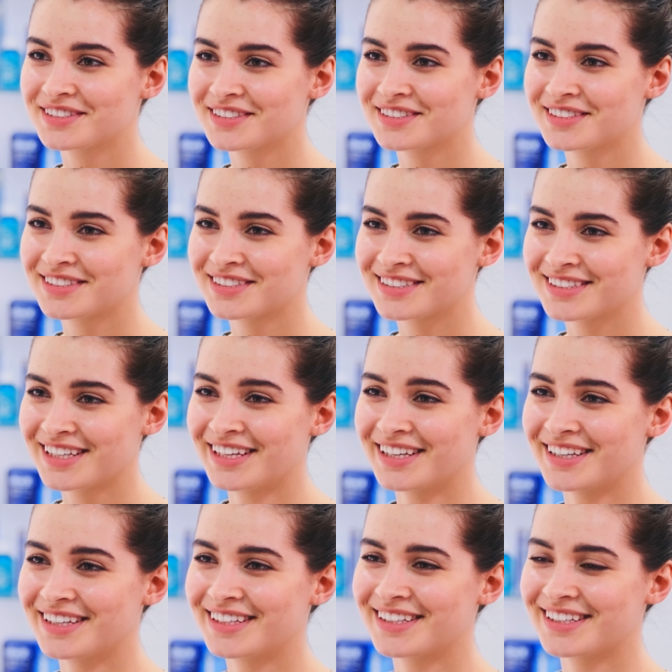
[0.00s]
is
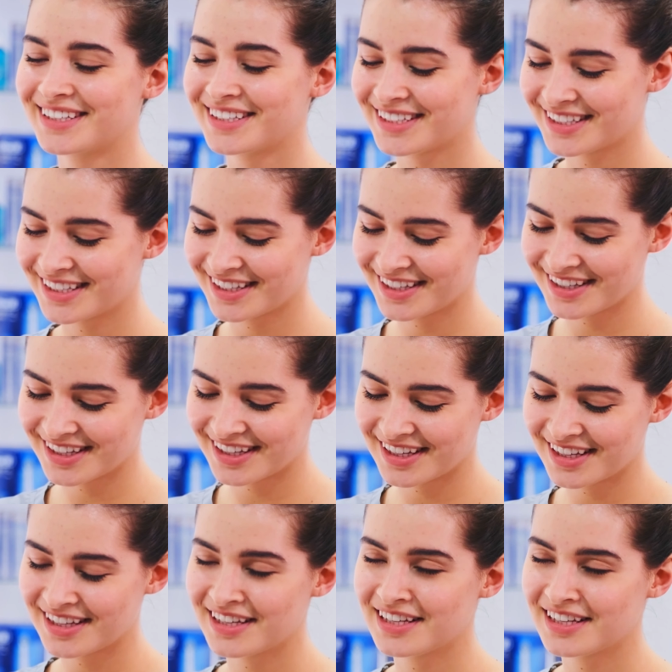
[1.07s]
clear and actionable.